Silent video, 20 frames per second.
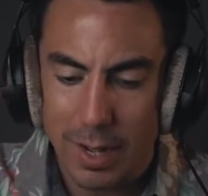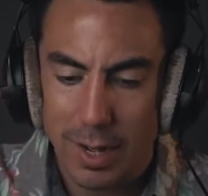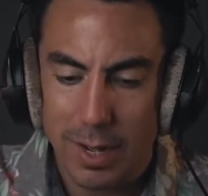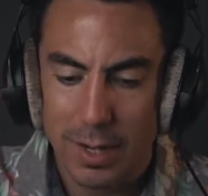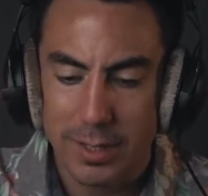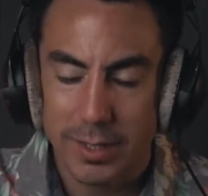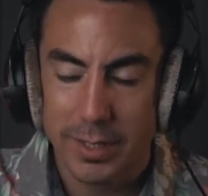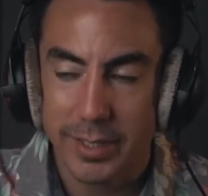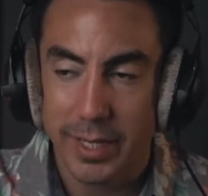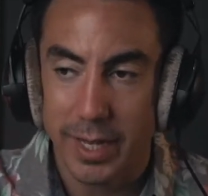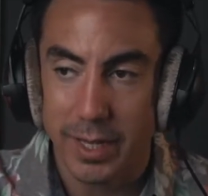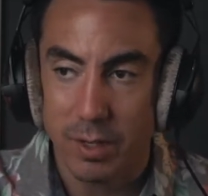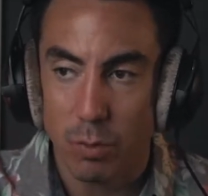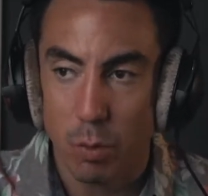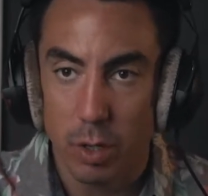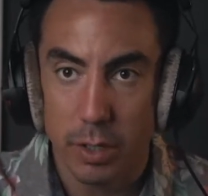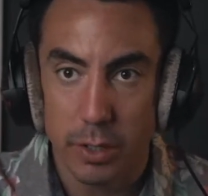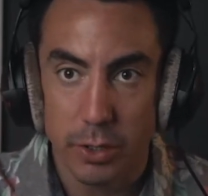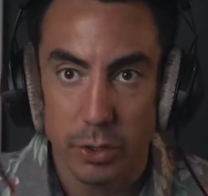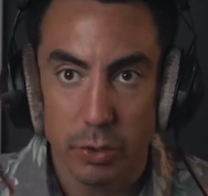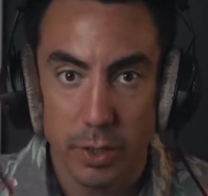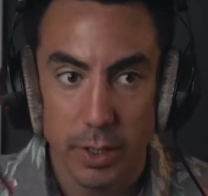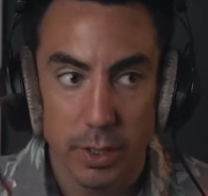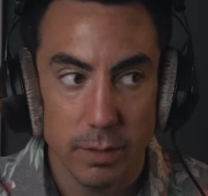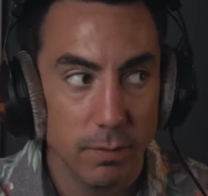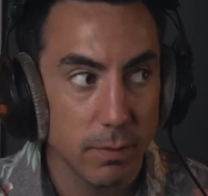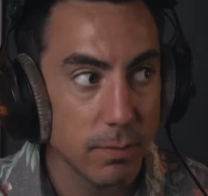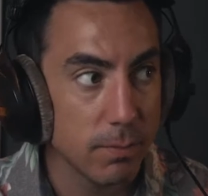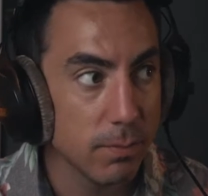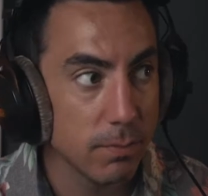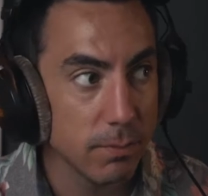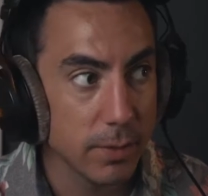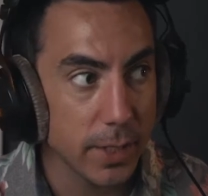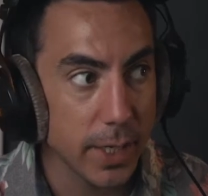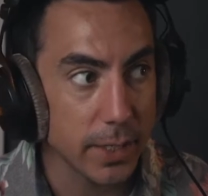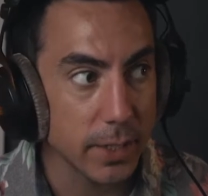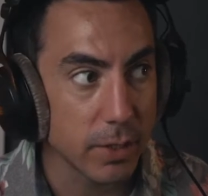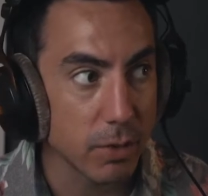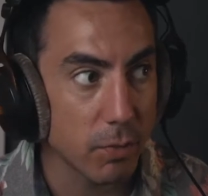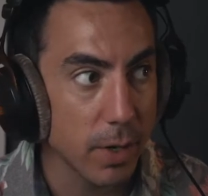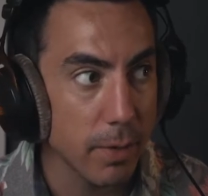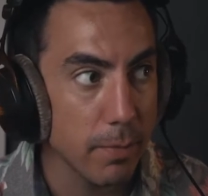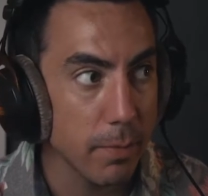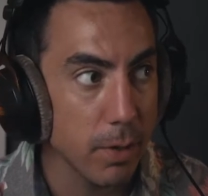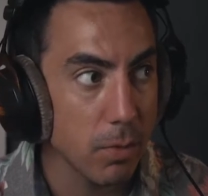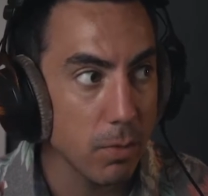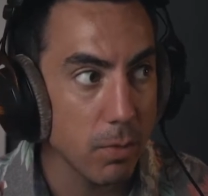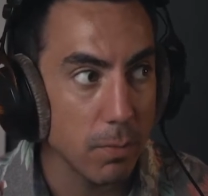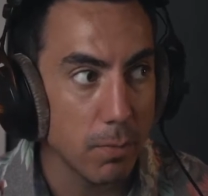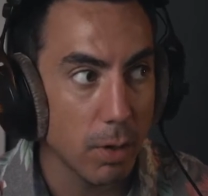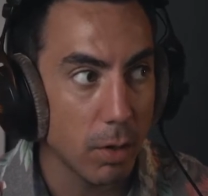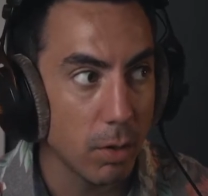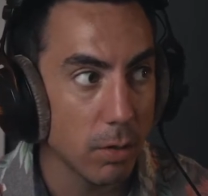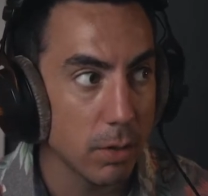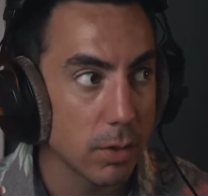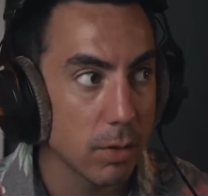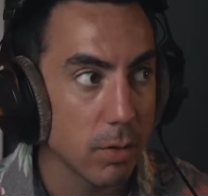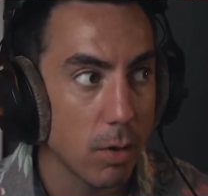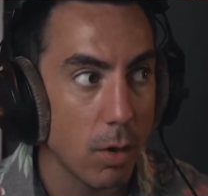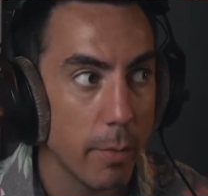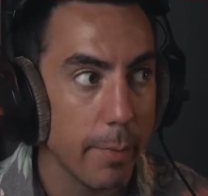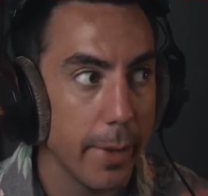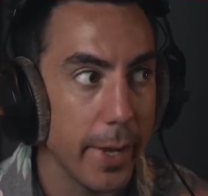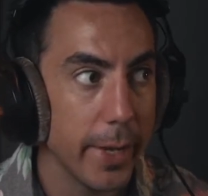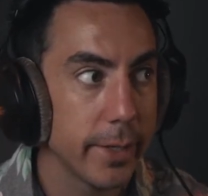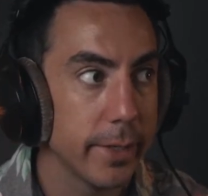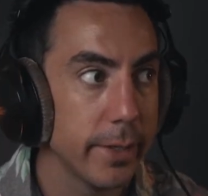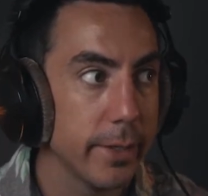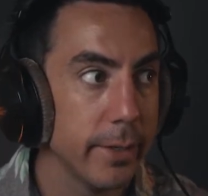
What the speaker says: Silent water drink. Taste the rainbow. Bars. Callback.